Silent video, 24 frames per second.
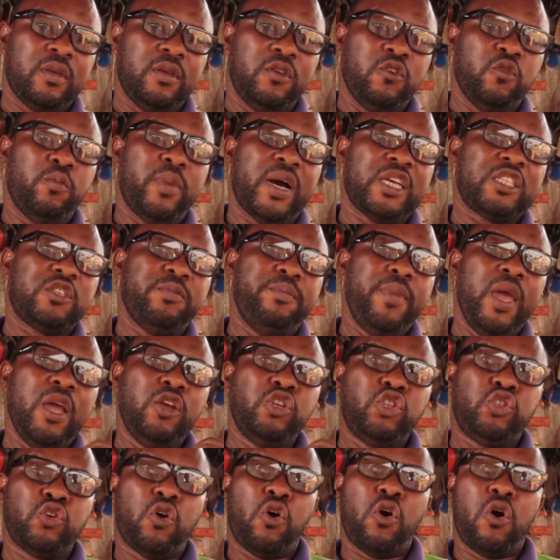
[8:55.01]
You must
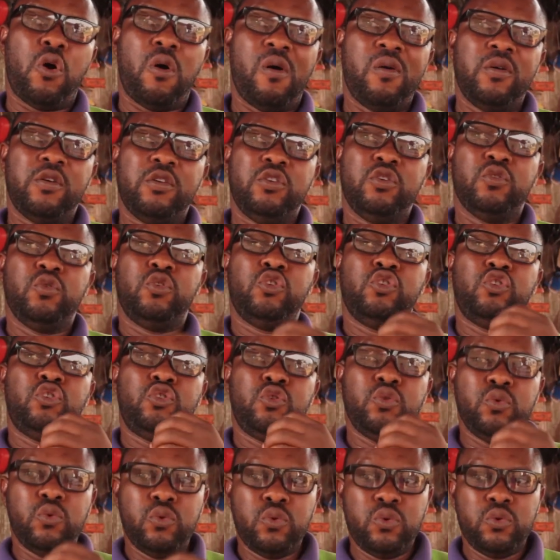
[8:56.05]
make sure you
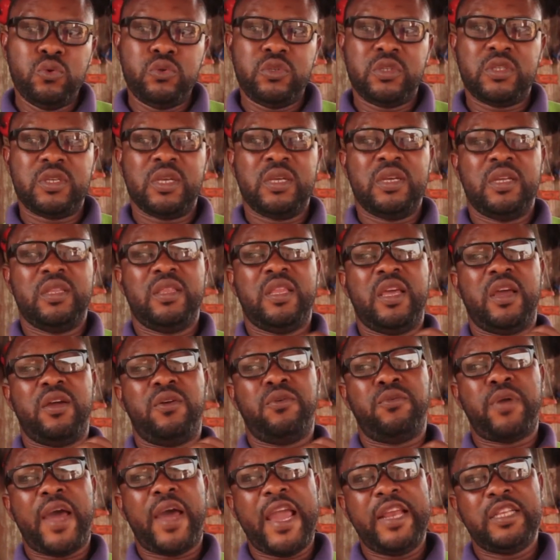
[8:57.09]
choose the
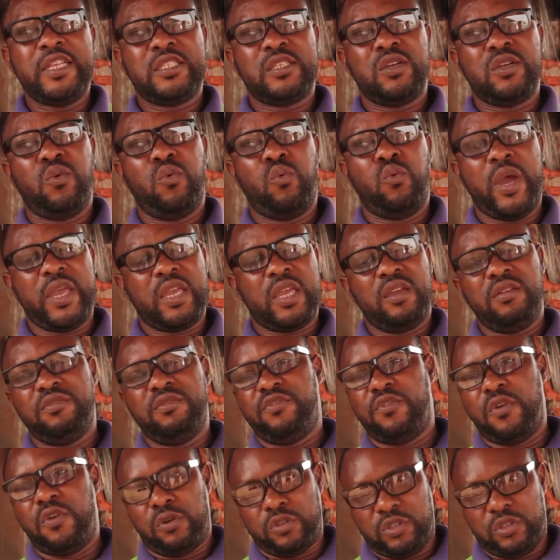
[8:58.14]
right working
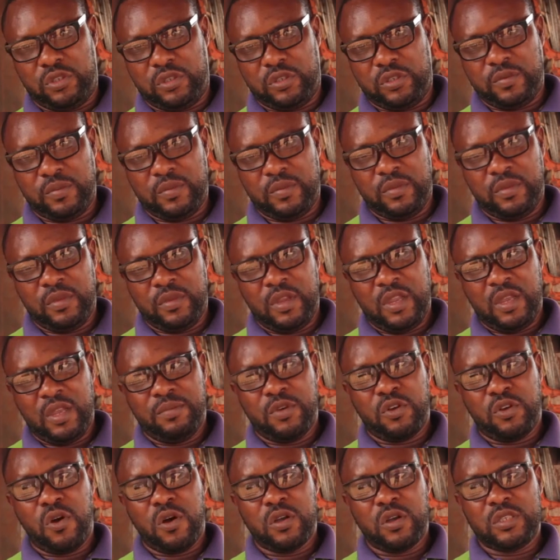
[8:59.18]
force,
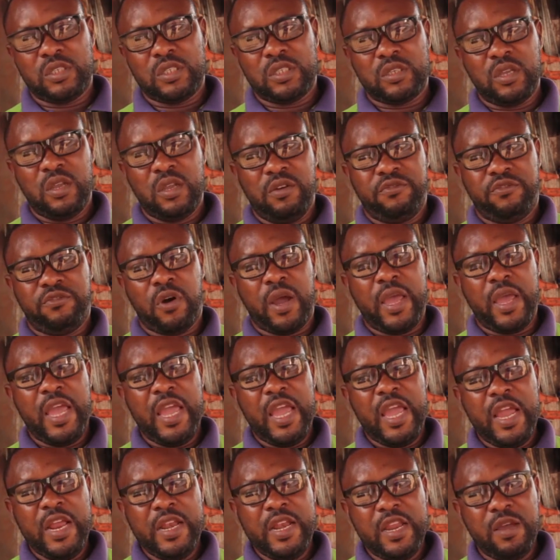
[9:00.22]
because for
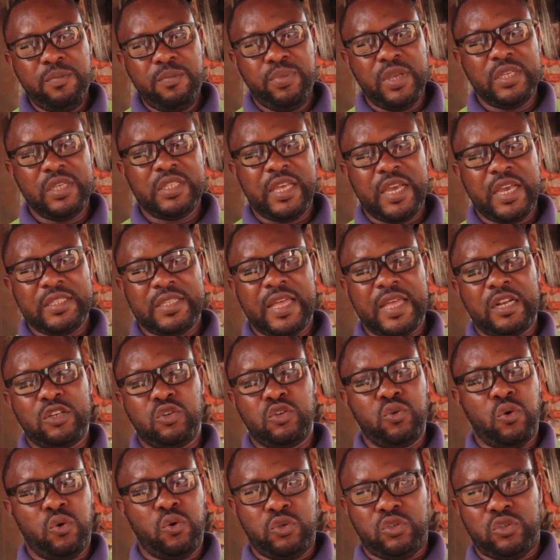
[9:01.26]
any business
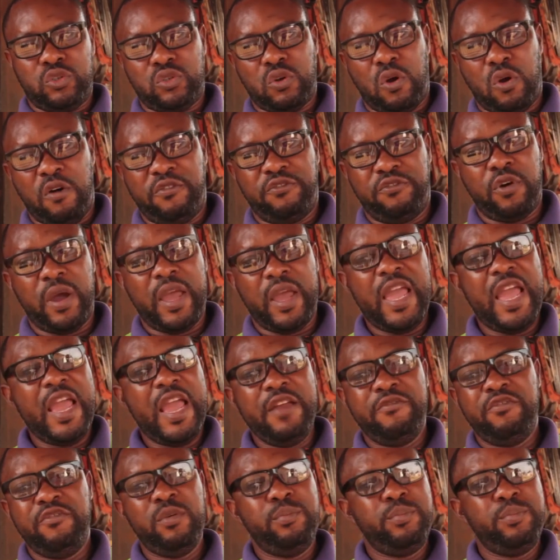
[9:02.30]
that grows, or for
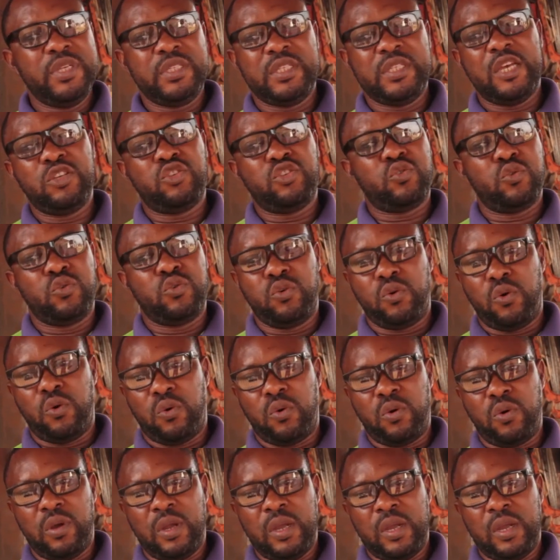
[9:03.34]
every business to grow,